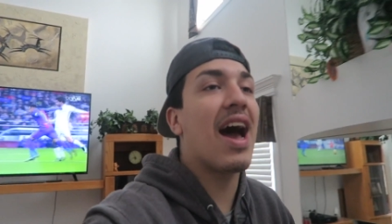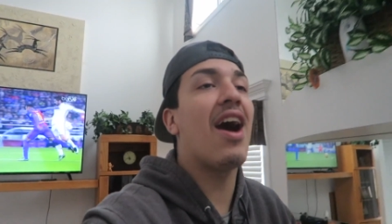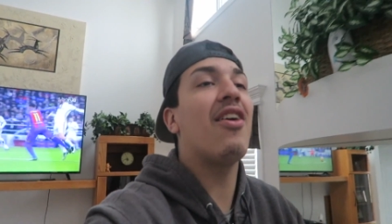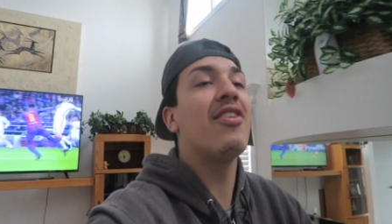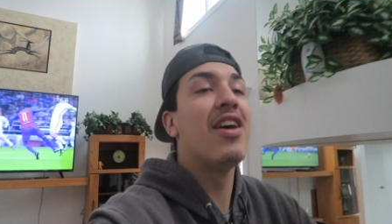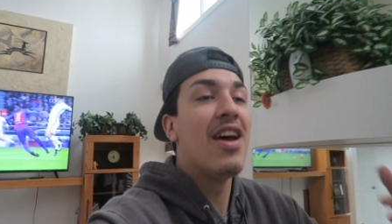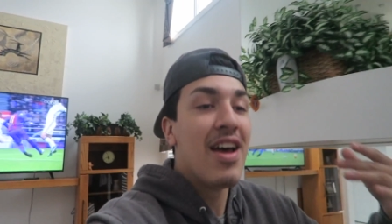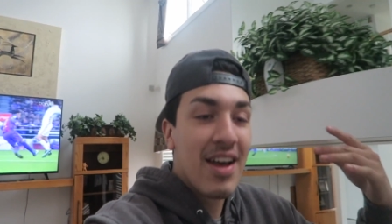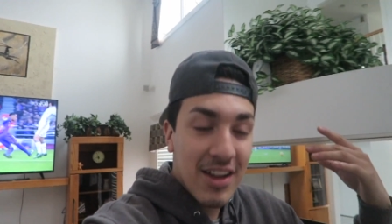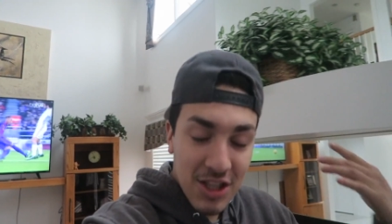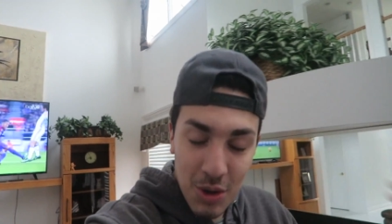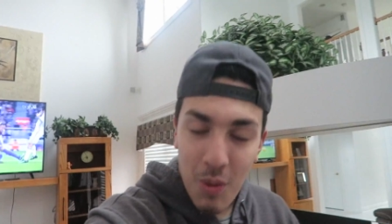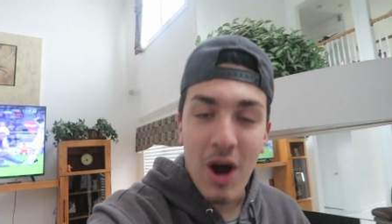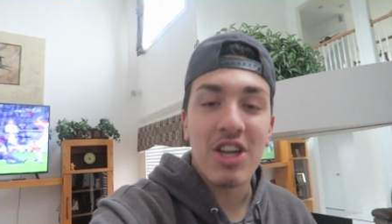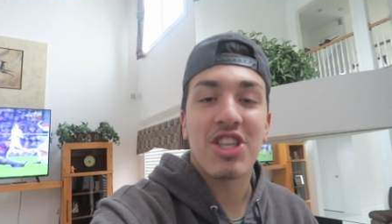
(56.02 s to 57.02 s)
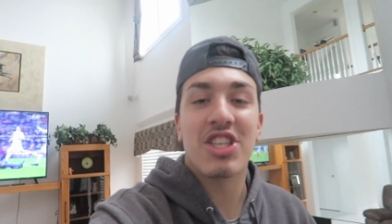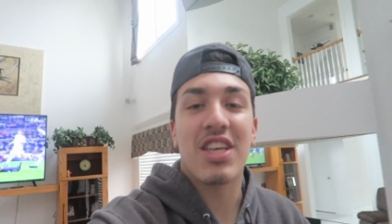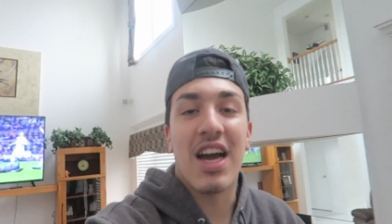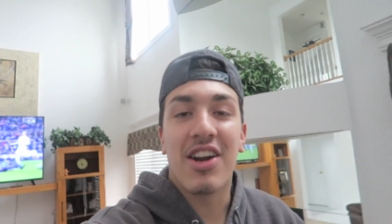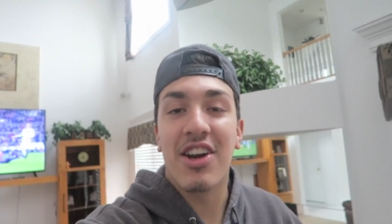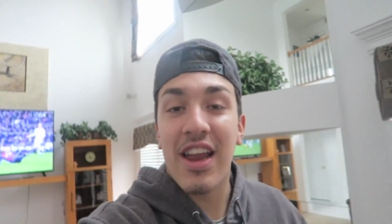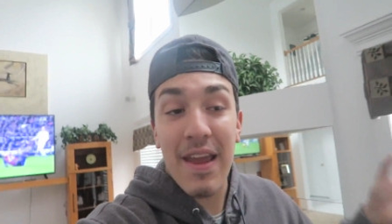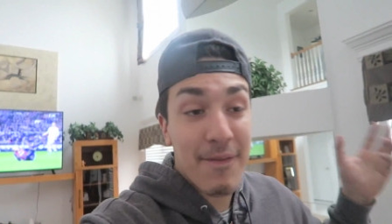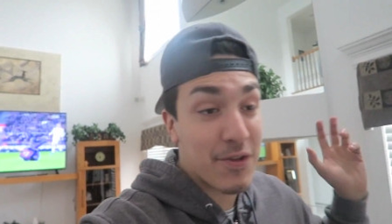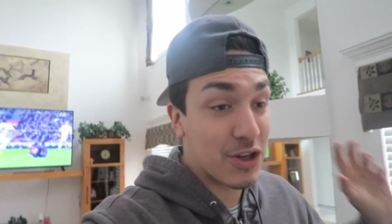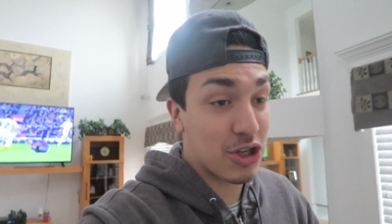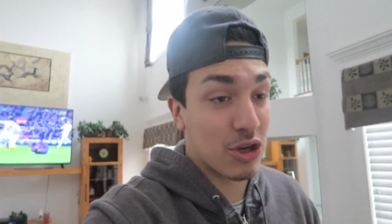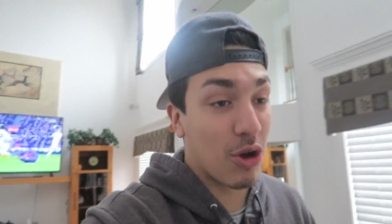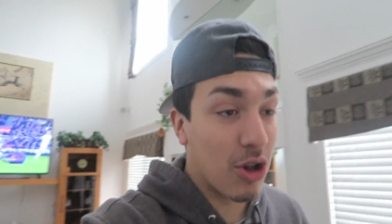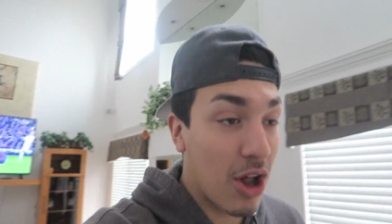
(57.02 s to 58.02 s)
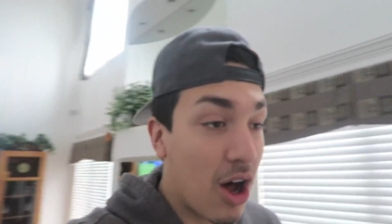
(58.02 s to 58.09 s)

down to watch a soccer game for so